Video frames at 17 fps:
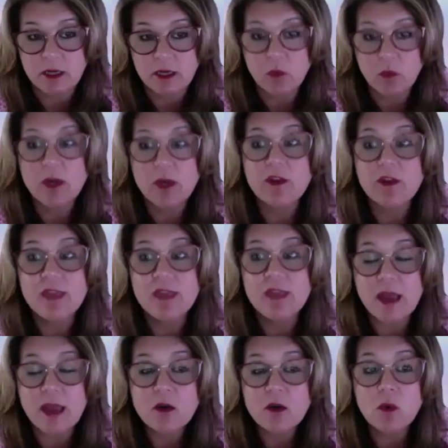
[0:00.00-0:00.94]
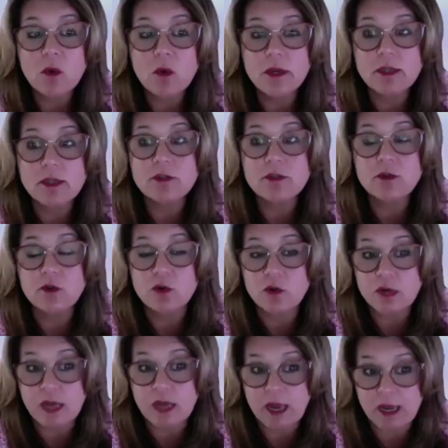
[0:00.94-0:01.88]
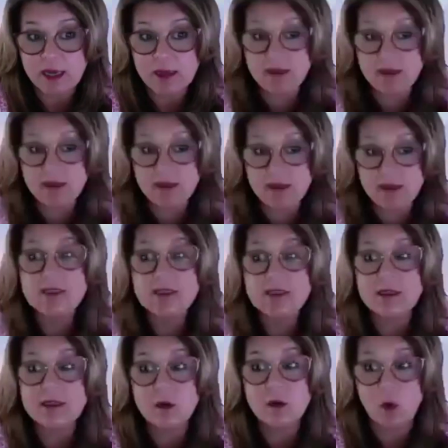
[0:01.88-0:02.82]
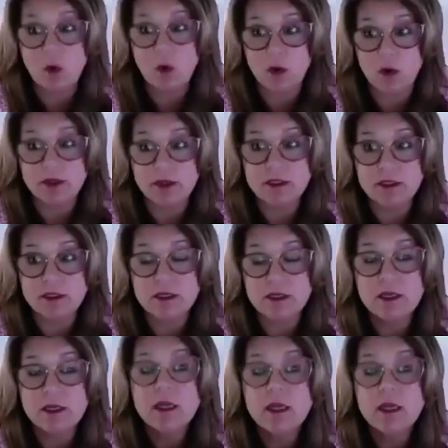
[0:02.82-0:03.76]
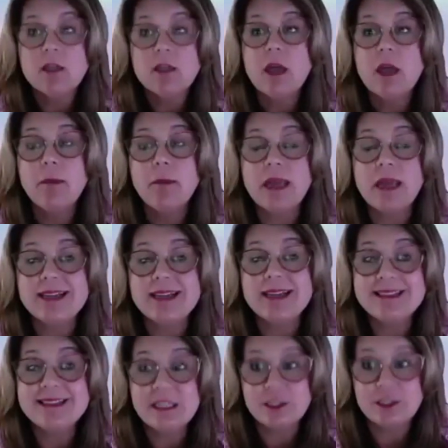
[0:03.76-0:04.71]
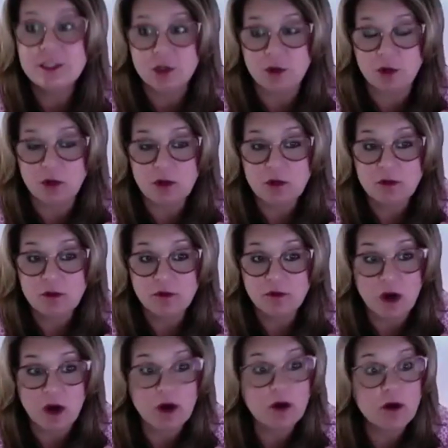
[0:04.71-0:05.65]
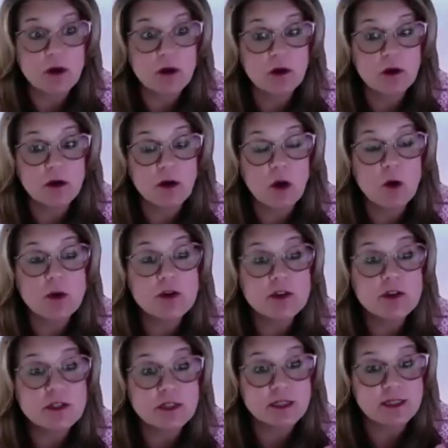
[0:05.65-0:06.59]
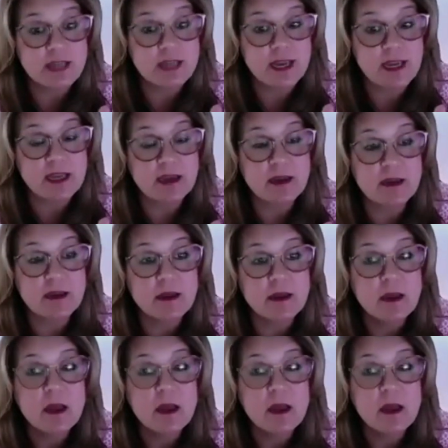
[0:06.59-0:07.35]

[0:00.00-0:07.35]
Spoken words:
We are then going to create this course and make it digital for our owners to take.